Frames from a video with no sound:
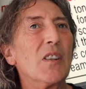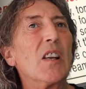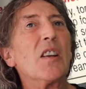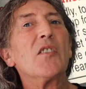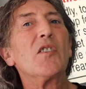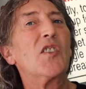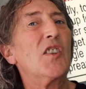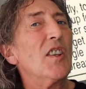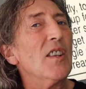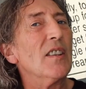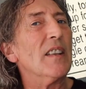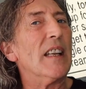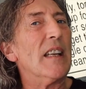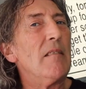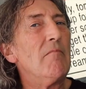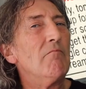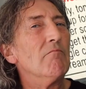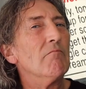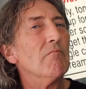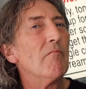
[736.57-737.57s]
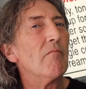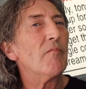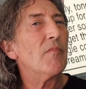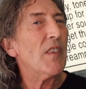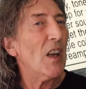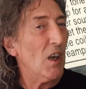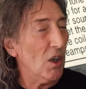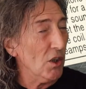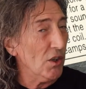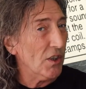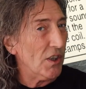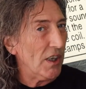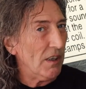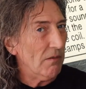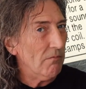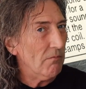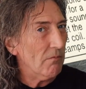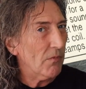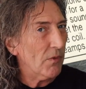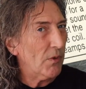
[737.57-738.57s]
certainly under
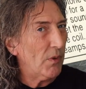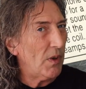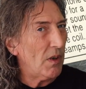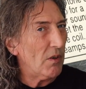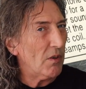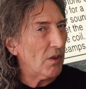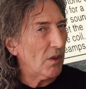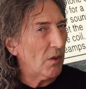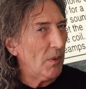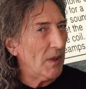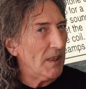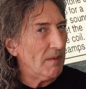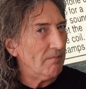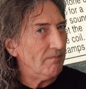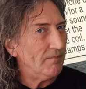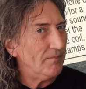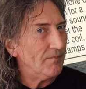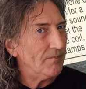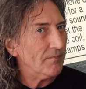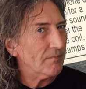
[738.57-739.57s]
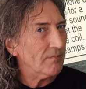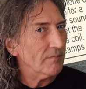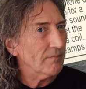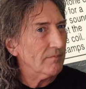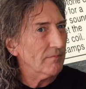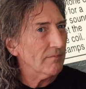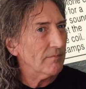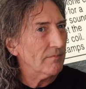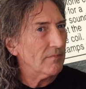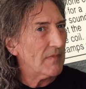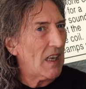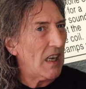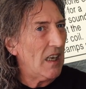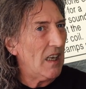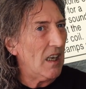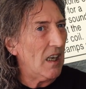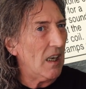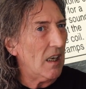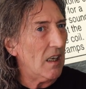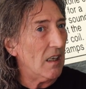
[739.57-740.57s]
300 quid.
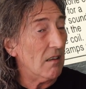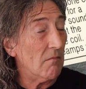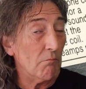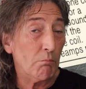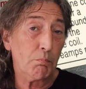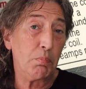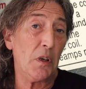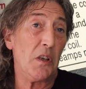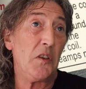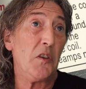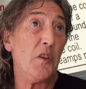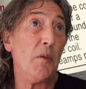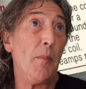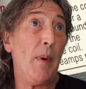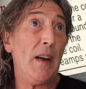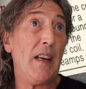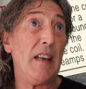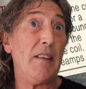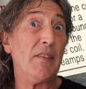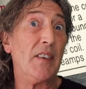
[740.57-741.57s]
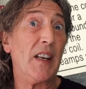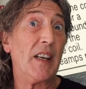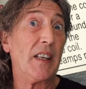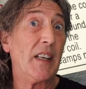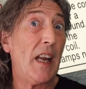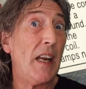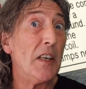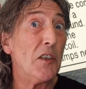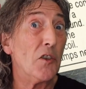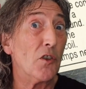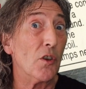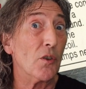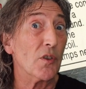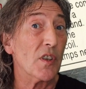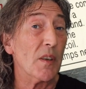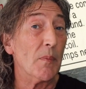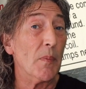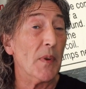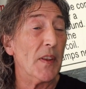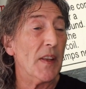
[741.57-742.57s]
But you might even get a case chucked
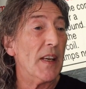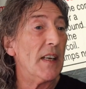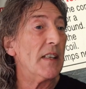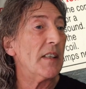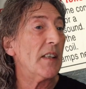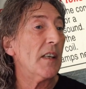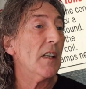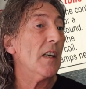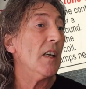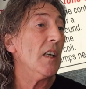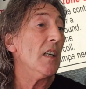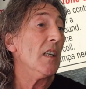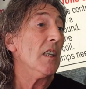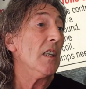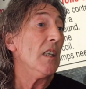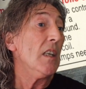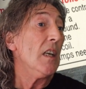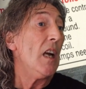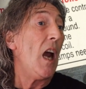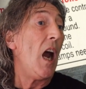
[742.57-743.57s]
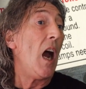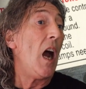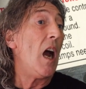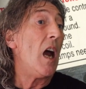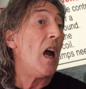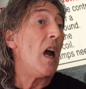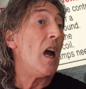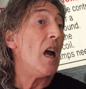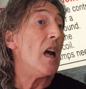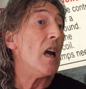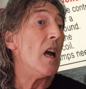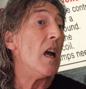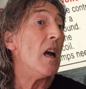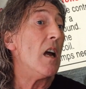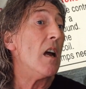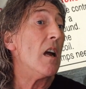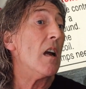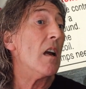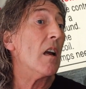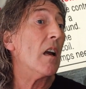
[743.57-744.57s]
in with that.
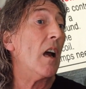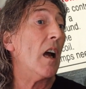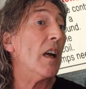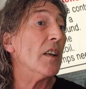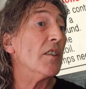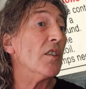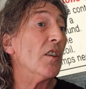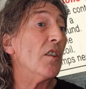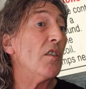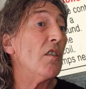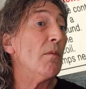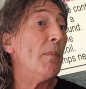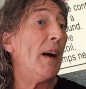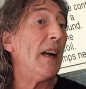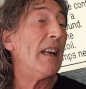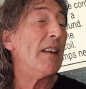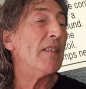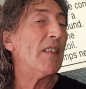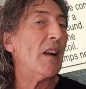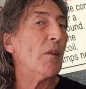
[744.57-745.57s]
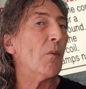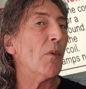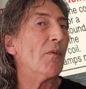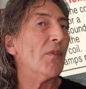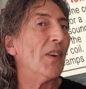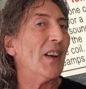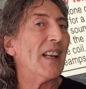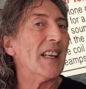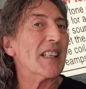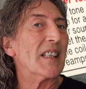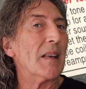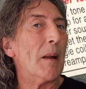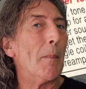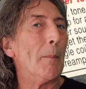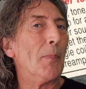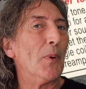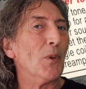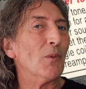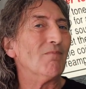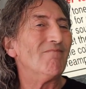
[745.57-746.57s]
And you might even get one for less.
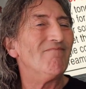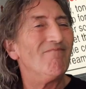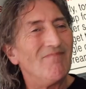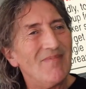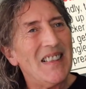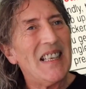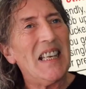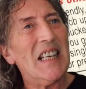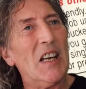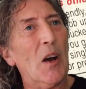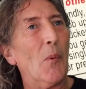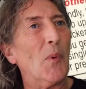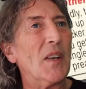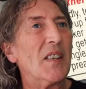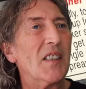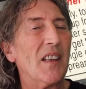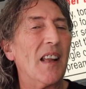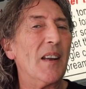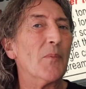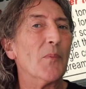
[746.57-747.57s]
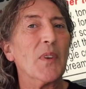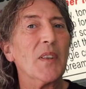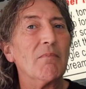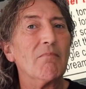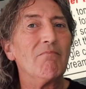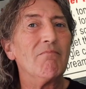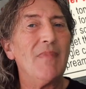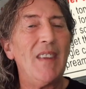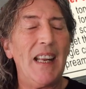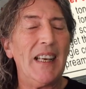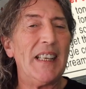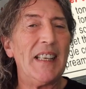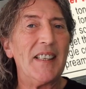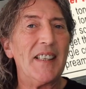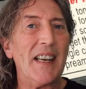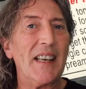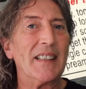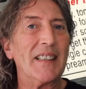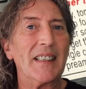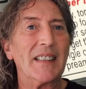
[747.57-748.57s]
But, you know, it's like with any
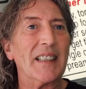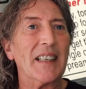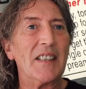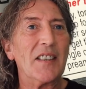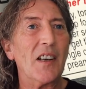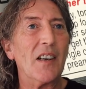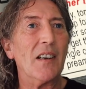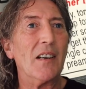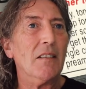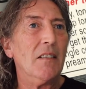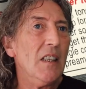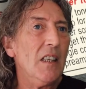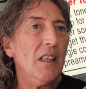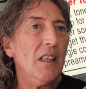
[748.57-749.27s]
second-hand guitar.